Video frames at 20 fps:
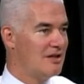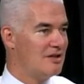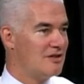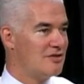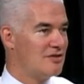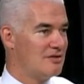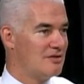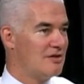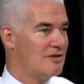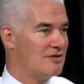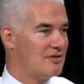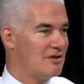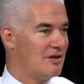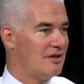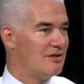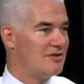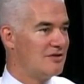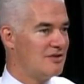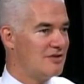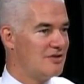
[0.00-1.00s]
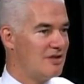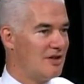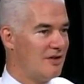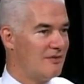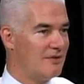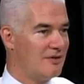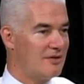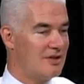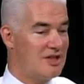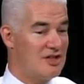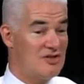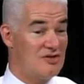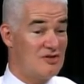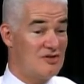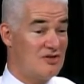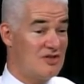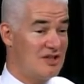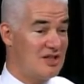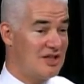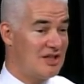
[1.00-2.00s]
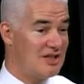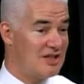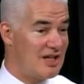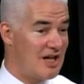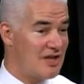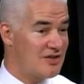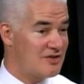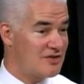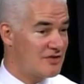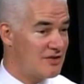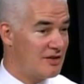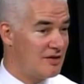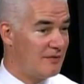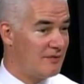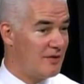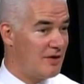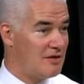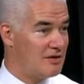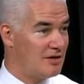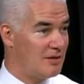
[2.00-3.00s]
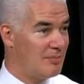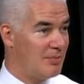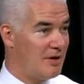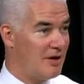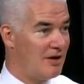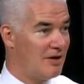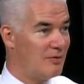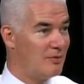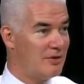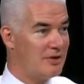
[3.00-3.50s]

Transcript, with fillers: It's, it starts to suffer. Kids are sitting in desks that are falling apart.